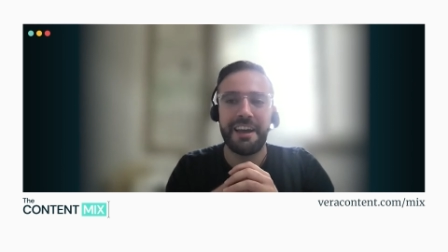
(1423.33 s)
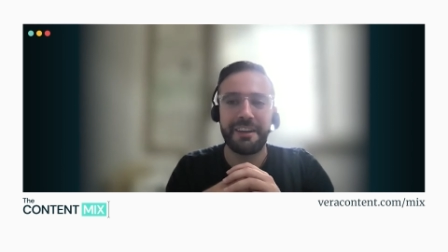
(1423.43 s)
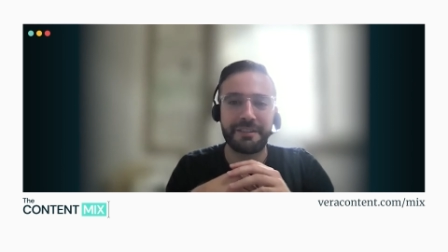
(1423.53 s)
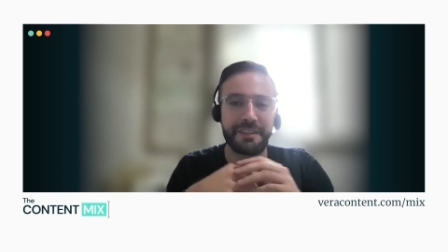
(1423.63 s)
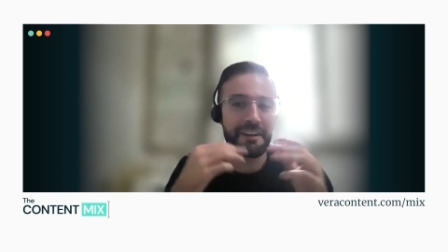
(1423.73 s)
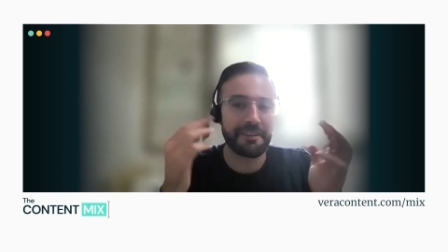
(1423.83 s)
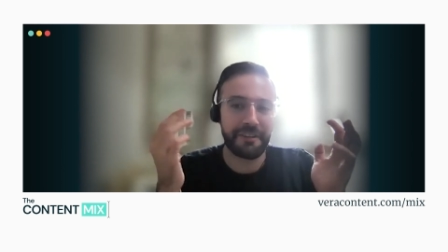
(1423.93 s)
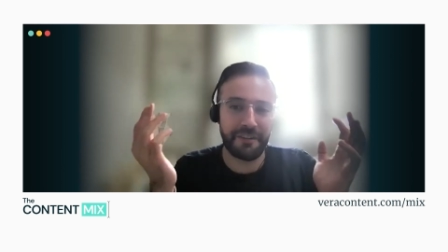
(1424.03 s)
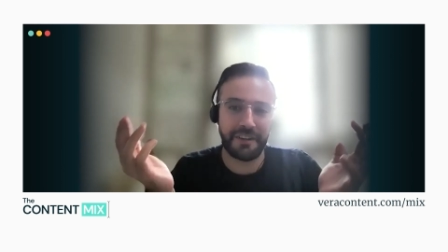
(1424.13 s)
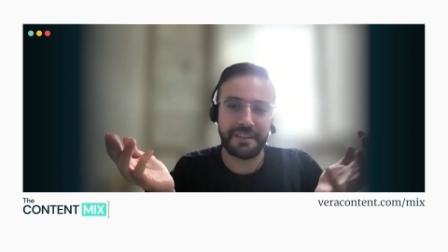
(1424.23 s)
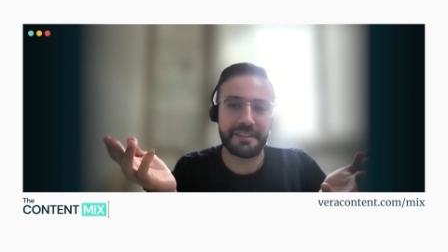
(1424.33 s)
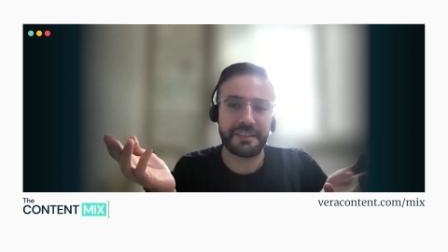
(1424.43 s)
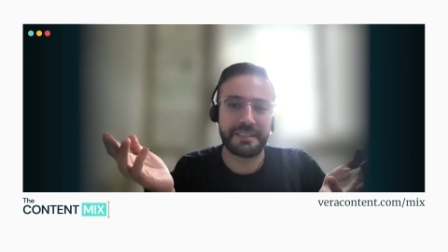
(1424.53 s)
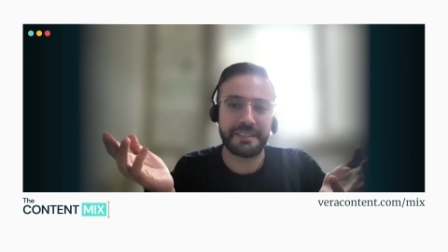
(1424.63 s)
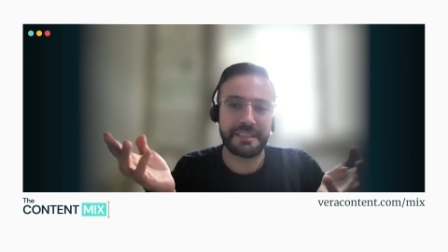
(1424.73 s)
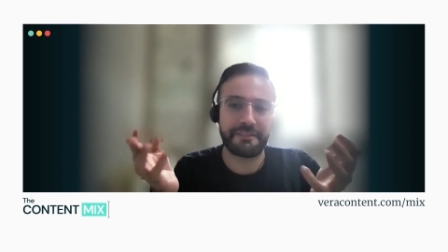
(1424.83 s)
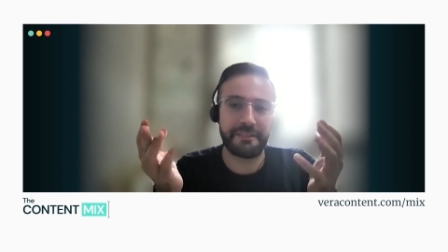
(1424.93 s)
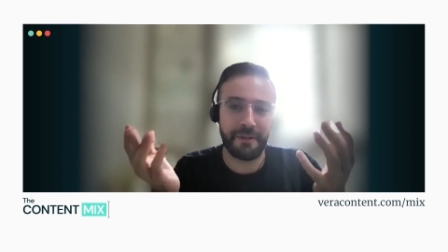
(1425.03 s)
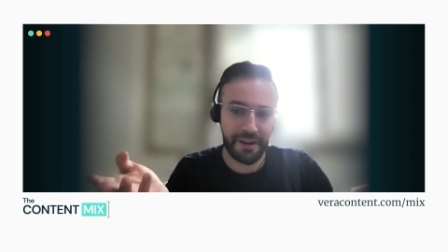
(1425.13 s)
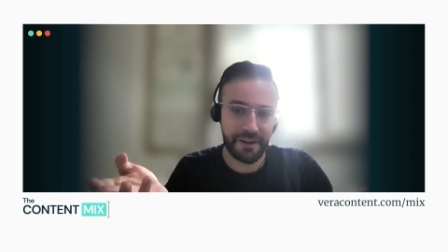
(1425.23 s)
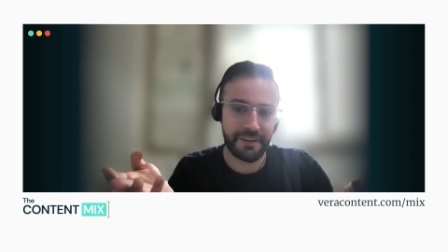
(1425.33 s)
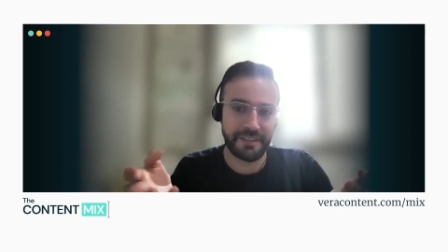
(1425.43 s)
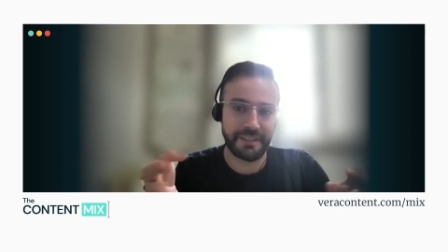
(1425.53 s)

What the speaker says: You started your own consultancy for marketers